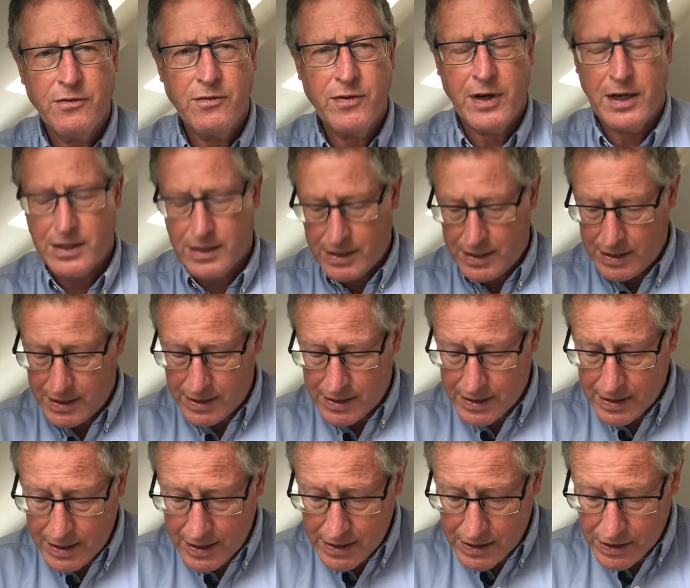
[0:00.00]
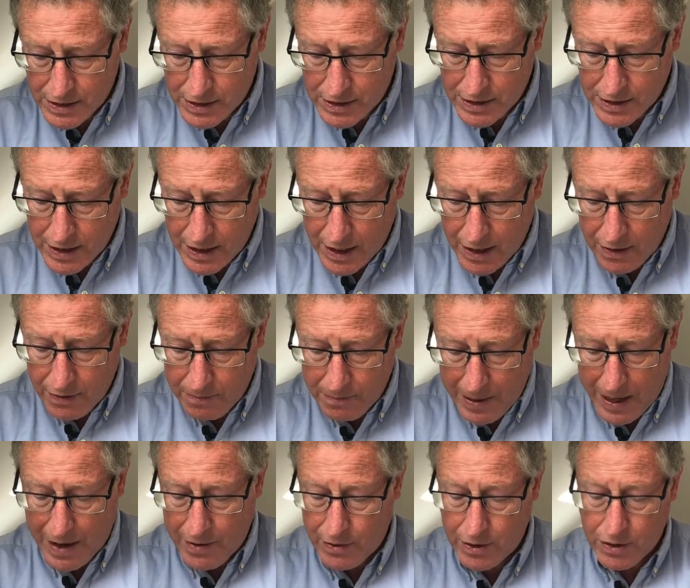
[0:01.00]
verses, this
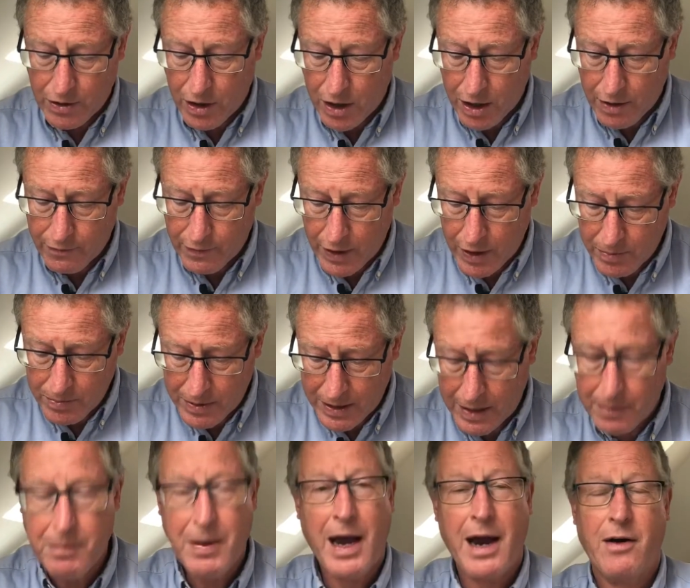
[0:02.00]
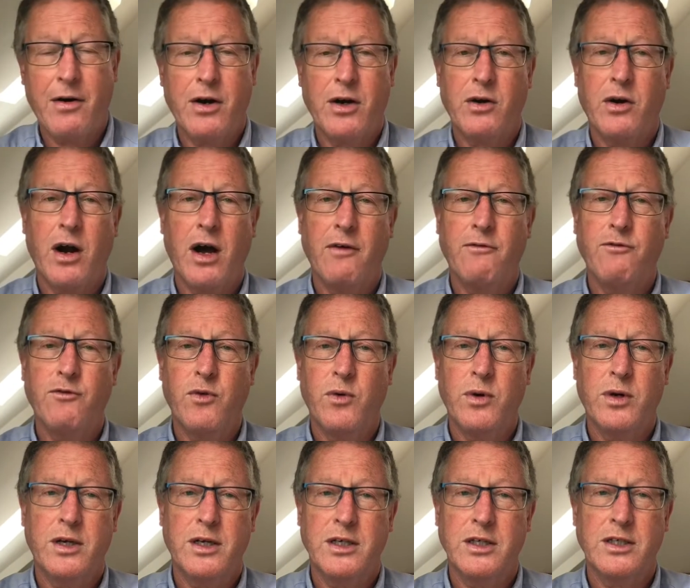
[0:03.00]
paragraph, opening paragraph
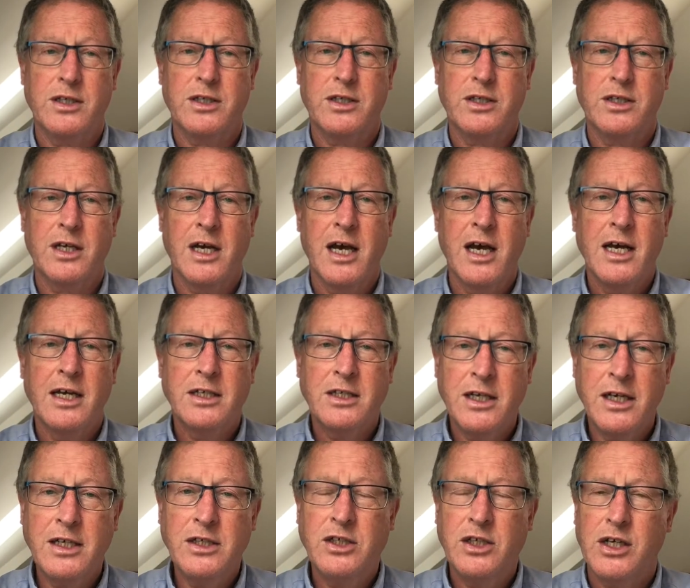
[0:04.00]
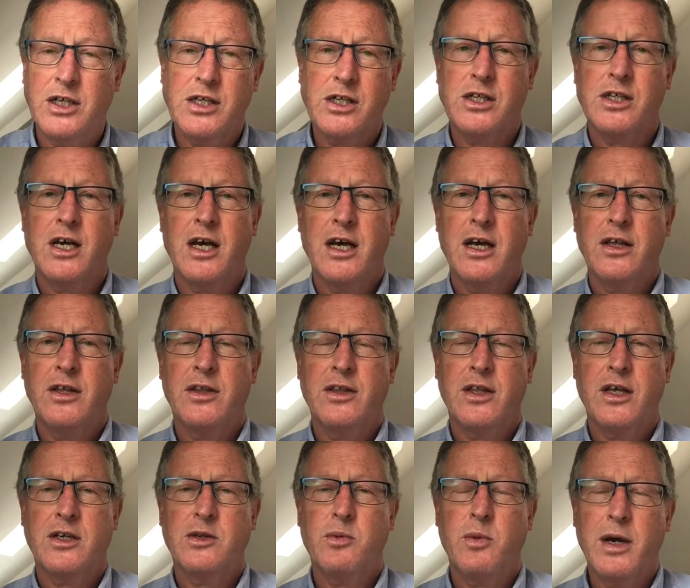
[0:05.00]
for us, teach us
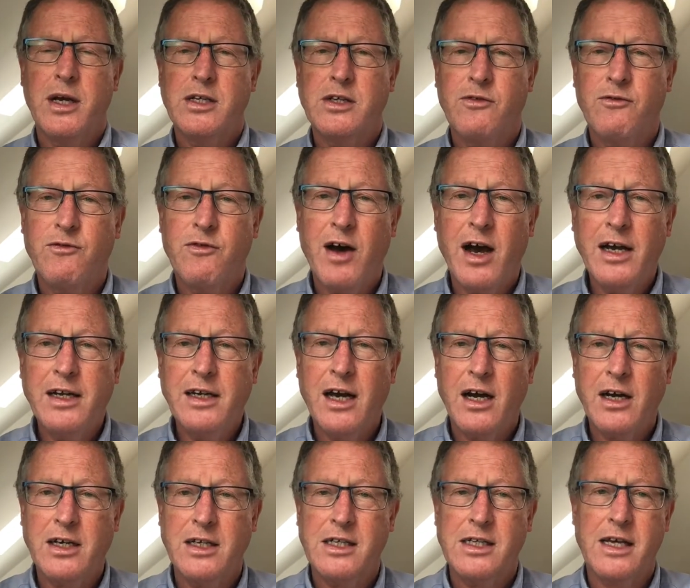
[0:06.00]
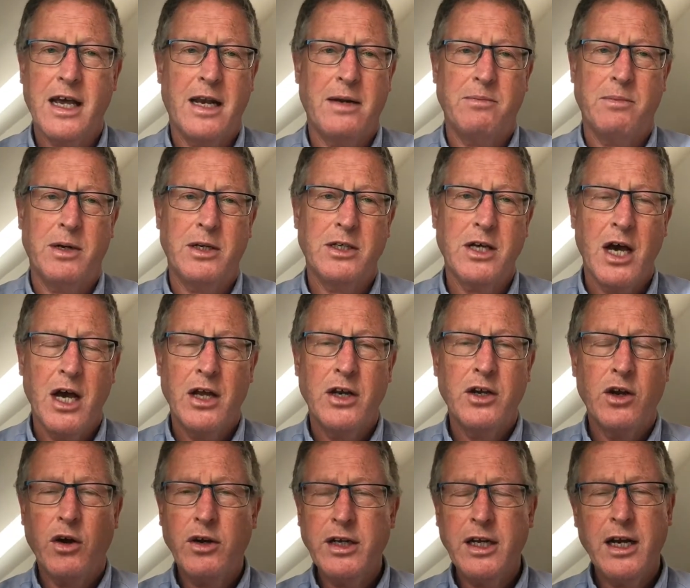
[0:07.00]
that we're to find our contentment
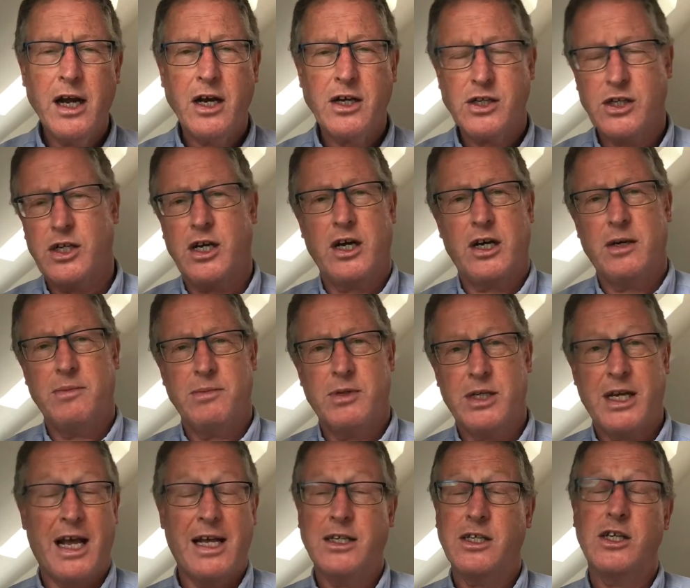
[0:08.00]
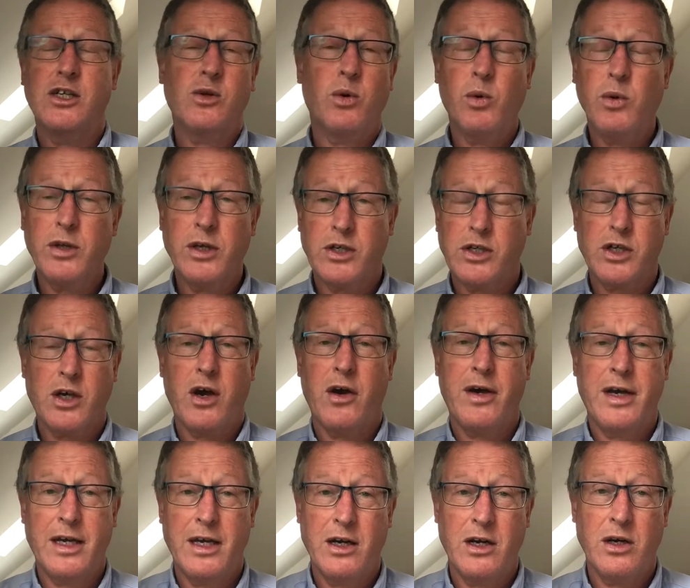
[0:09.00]
not in our circumstances, all that's
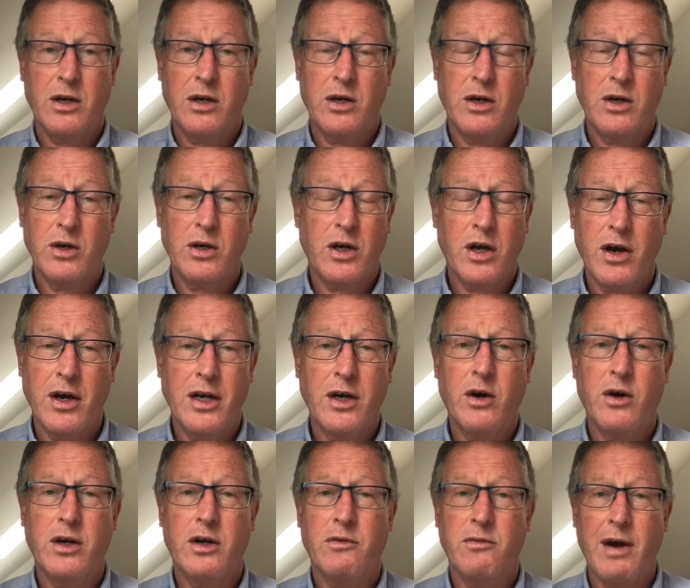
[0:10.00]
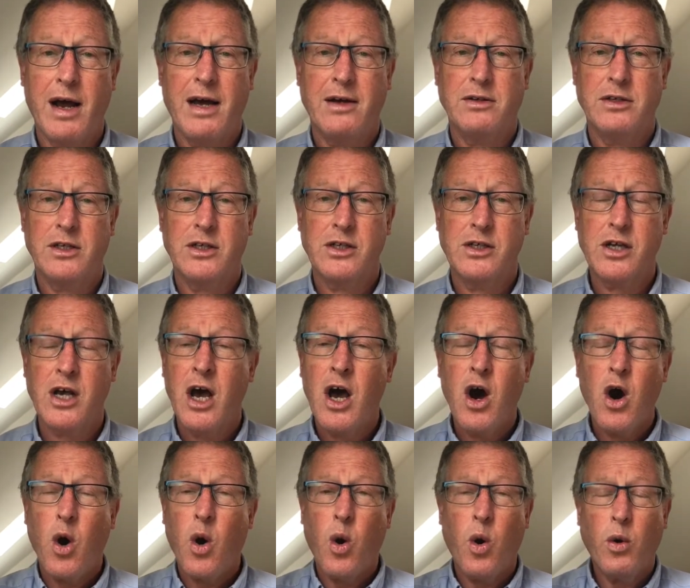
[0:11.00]
going on around us,
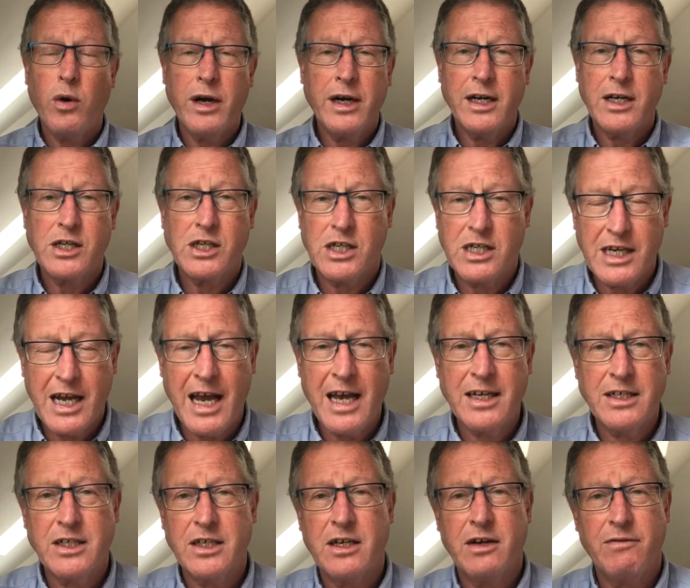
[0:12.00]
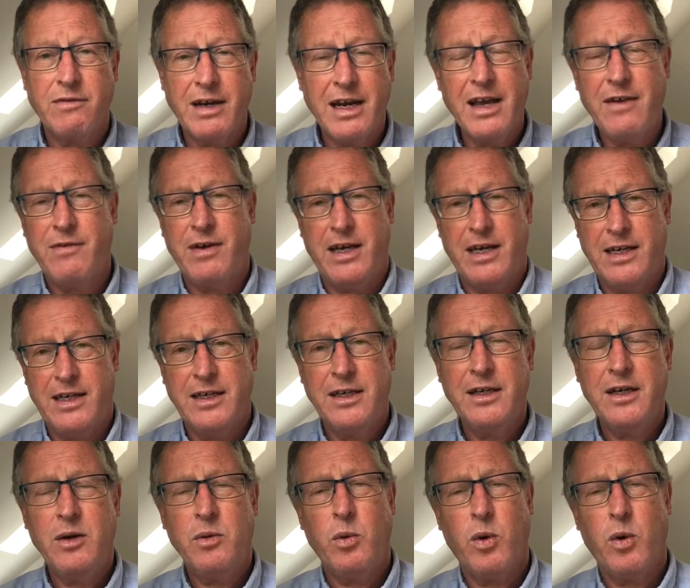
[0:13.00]
or in a standard of living,